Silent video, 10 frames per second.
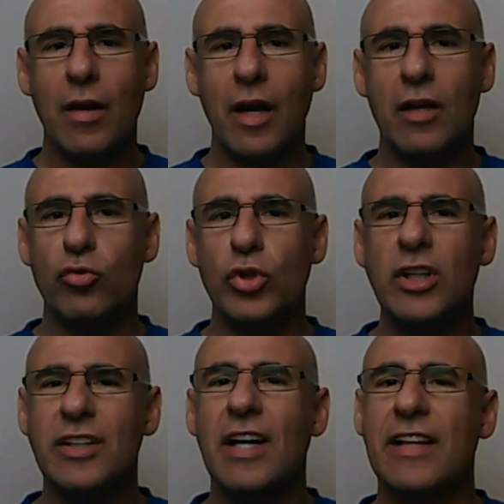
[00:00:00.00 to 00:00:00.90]
and
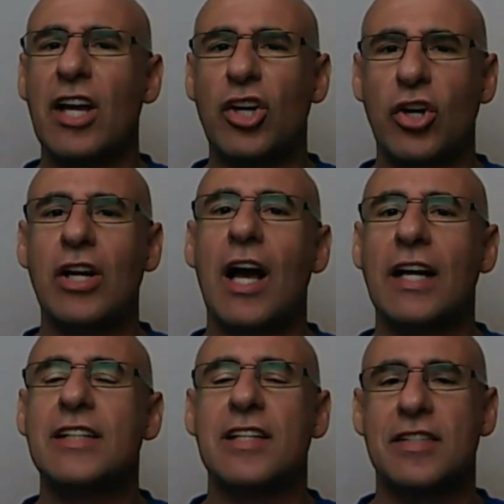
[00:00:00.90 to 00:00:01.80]
really take that good,
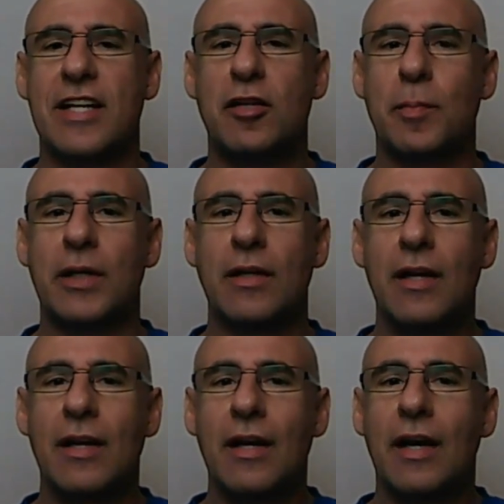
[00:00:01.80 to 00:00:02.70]
honest assessment
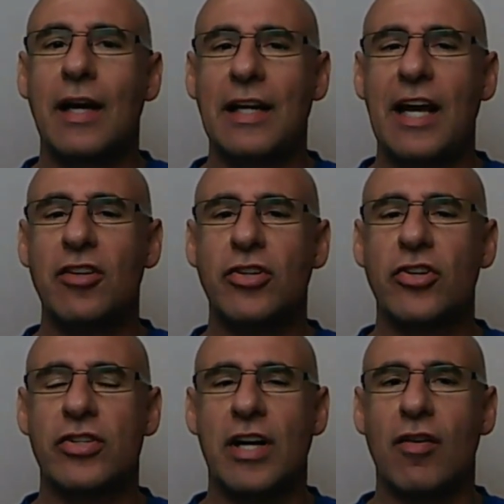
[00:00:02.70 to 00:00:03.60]
and ask
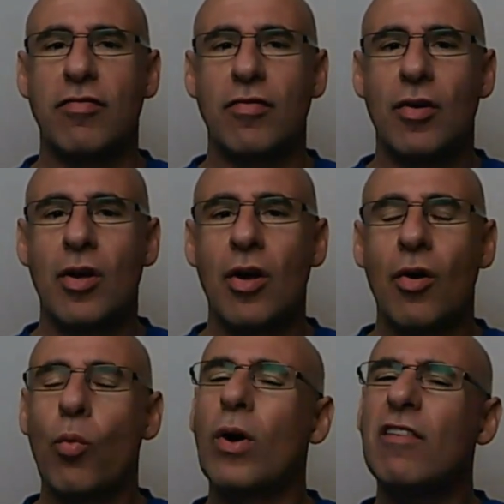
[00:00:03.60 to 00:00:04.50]
yourself,
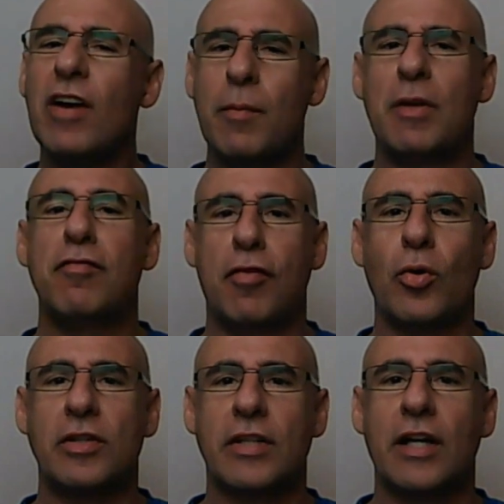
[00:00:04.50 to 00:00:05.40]
what have I been
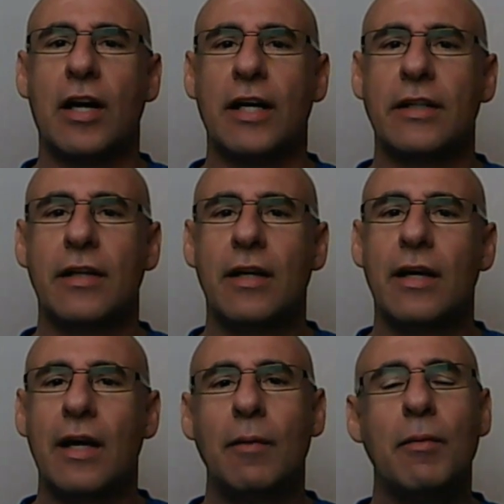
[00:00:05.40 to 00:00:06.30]
focusing on?
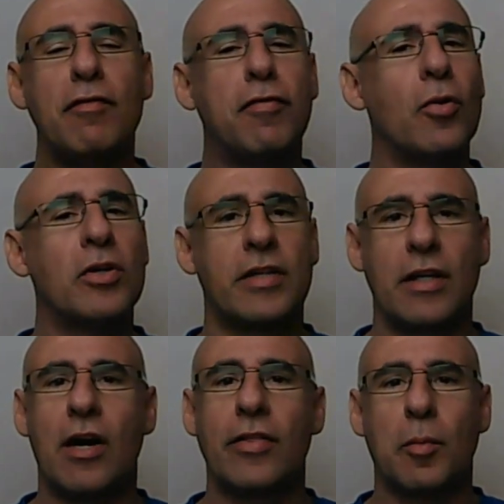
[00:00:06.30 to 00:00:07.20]
Am I focusing
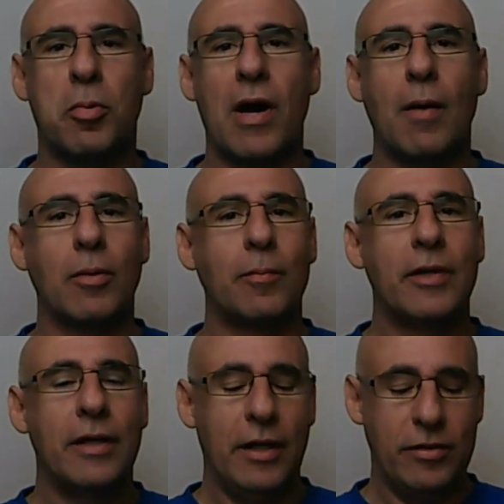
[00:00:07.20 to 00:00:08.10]
on the problem?
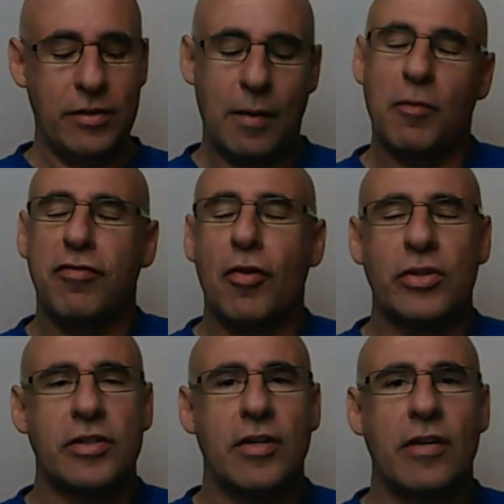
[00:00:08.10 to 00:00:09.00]
Is it I'm
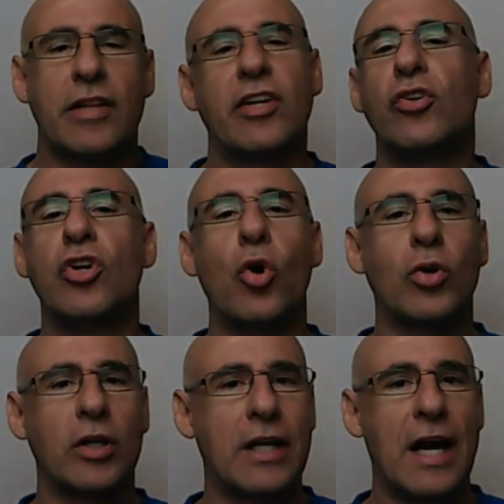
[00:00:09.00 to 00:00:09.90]
focusing on that there are no
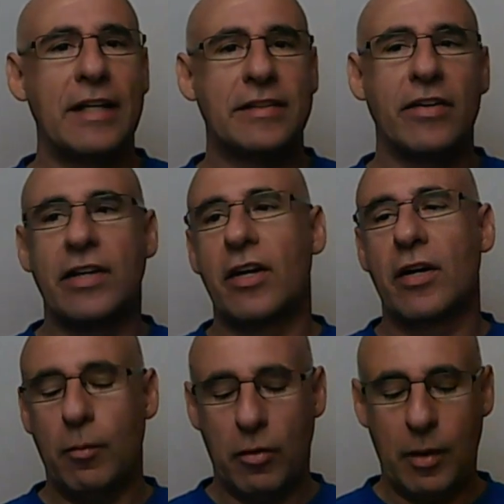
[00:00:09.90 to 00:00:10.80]
good guys out there?
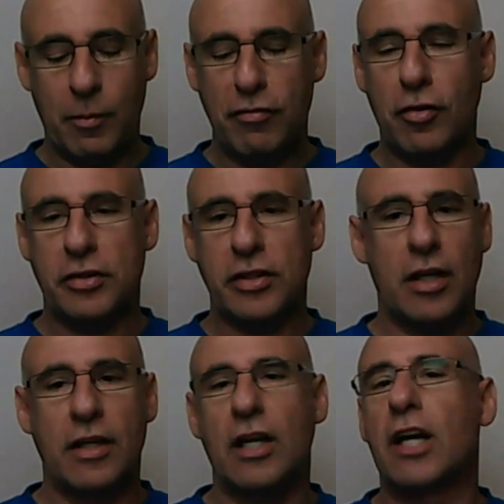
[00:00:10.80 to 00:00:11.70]
Am I focusing
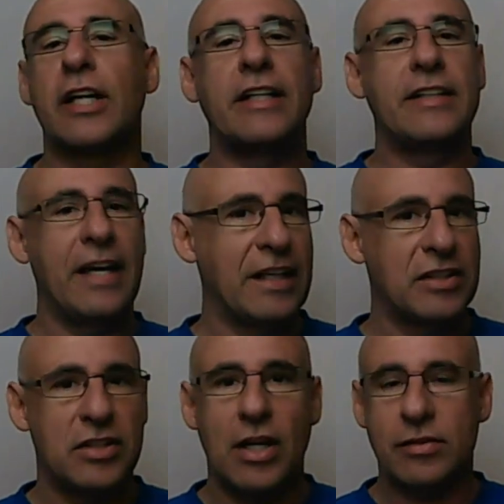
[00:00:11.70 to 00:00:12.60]
on online dating
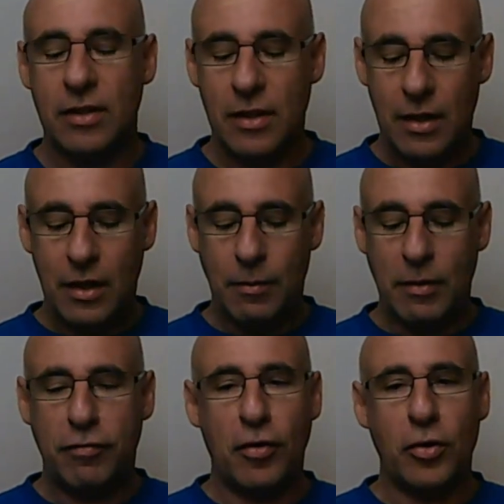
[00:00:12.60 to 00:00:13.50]
sucks? Am
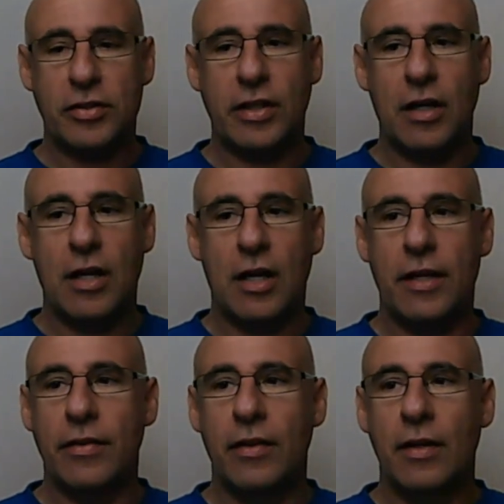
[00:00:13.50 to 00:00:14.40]
I focusing
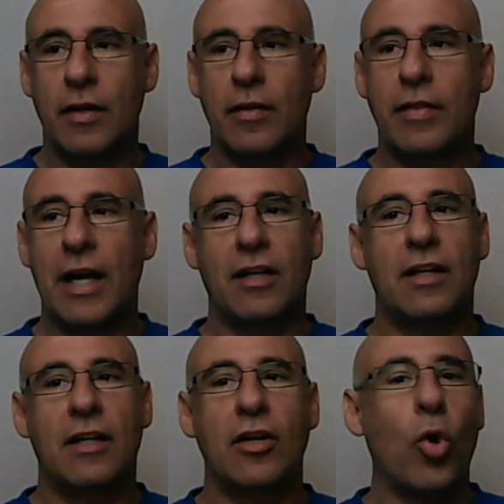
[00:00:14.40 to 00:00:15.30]
on that
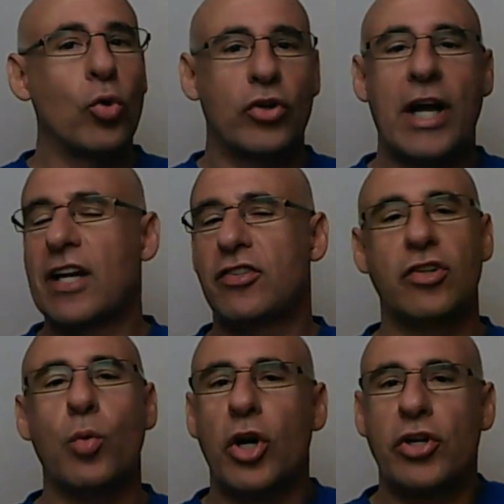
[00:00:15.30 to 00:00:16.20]
older guys
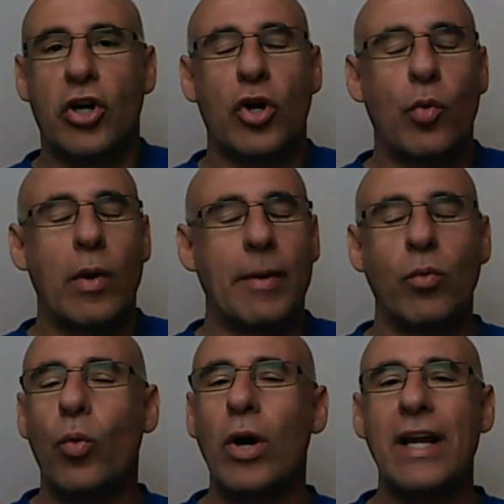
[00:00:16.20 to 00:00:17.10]
just want younger women?
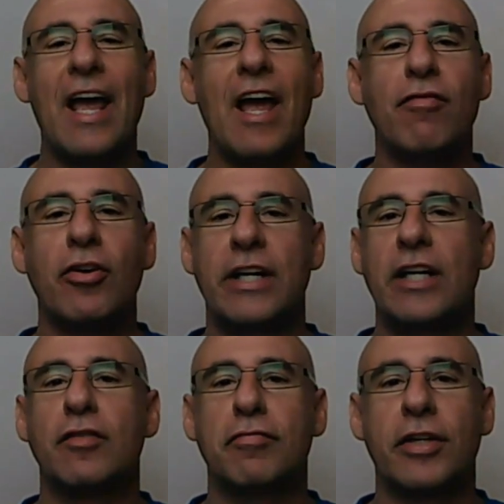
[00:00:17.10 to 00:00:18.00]
Whatever it
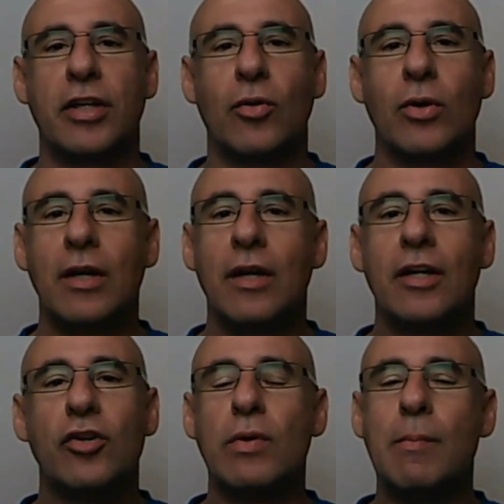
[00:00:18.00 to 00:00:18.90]
is for you.
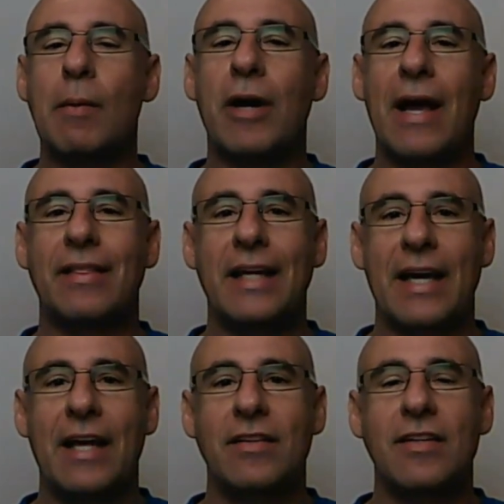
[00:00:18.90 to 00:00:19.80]
Because remember, at the
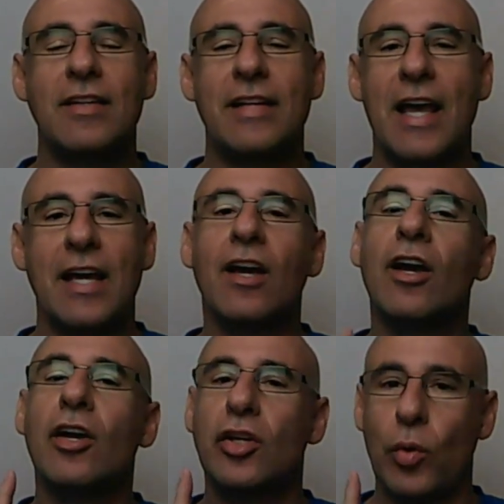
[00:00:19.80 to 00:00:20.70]
end of the day,
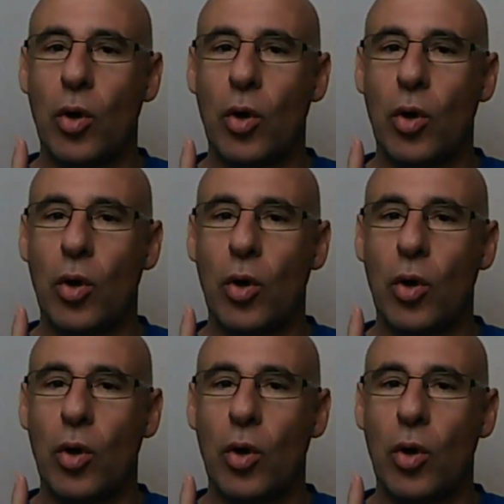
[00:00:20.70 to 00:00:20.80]
you